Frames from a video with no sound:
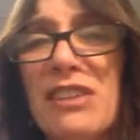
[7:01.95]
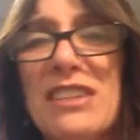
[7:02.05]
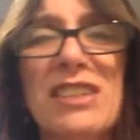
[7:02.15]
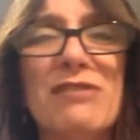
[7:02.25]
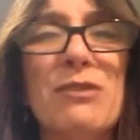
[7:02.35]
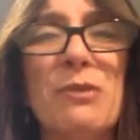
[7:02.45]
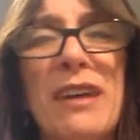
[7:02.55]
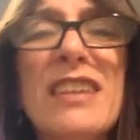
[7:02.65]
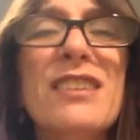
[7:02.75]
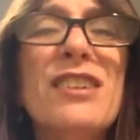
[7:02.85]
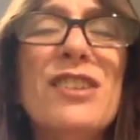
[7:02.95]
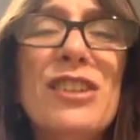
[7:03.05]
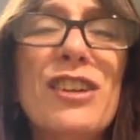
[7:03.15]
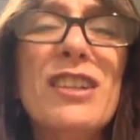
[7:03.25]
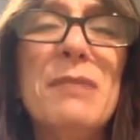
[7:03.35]
different ones and
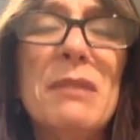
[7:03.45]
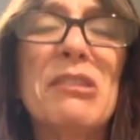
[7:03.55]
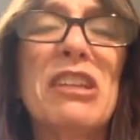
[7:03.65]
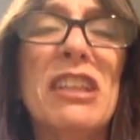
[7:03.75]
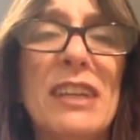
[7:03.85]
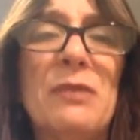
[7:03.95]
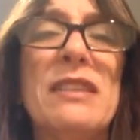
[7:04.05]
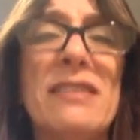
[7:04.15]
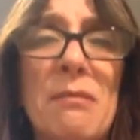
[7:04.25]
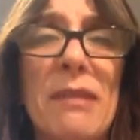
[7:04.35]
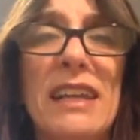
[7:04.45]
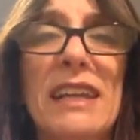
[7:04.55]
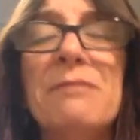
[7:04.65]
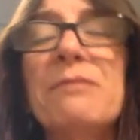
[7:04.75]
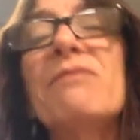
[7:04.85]
you're going to be able to click with somebody.
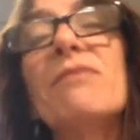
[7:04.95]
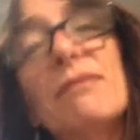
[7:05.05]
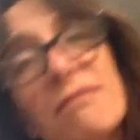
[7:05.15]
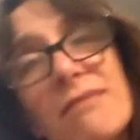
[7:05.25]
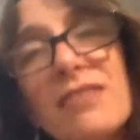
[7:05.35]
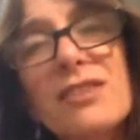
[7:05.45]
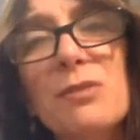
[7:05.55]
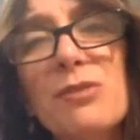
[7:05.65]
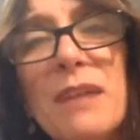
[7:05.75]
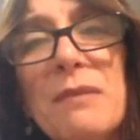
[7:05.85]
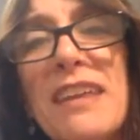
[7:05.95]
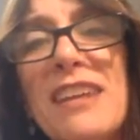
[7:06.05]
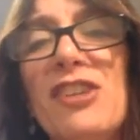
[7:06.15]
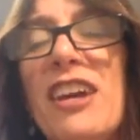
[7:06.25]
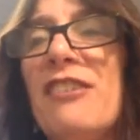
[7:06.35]
Subscribe to that
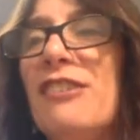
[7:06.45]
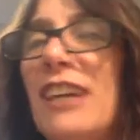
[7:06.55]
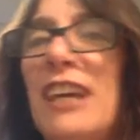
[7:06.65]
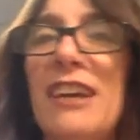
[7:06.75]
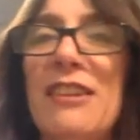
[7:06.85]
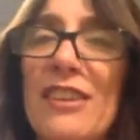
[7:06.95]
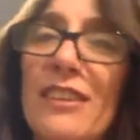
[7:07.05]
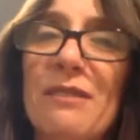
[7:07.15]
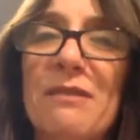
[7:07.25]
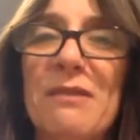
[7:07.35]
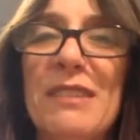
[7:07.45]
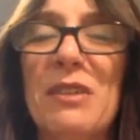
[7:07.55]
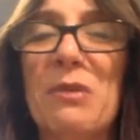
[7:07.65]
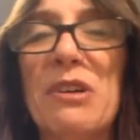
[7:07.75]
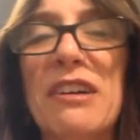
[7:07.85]
channel and
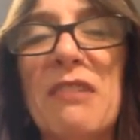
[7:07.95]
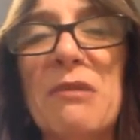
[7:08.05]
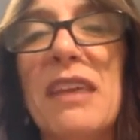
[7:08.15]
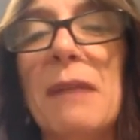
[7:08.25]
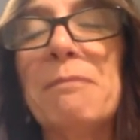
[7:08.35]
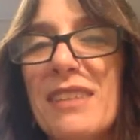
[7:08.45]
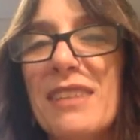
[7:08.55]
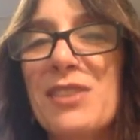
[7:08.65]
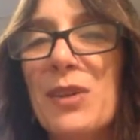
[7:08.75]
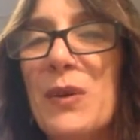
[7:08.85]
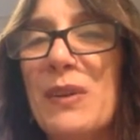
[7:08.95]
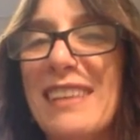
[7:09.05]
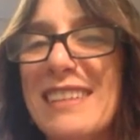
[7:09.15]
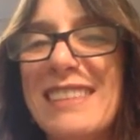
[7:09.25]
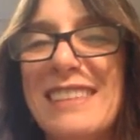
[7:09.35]
work out with them. So
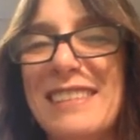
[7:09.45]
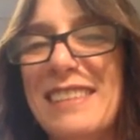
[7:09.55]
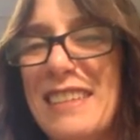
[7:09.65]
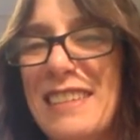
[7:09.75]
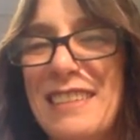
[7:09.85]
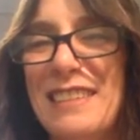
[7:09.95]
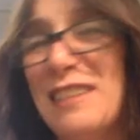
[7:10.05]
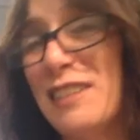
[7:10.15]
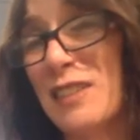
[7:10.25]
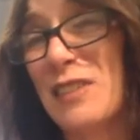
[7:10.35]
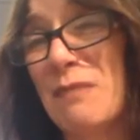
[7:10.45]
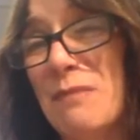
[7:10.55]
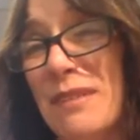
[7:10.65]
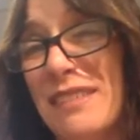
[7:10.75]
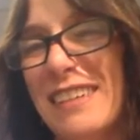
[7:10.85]
that's it. That's
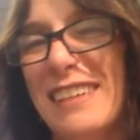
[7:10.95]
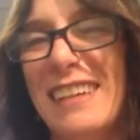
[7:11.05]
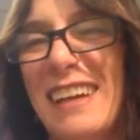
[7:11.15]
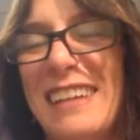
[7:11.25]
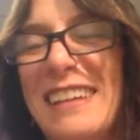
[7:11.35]
simple. Again,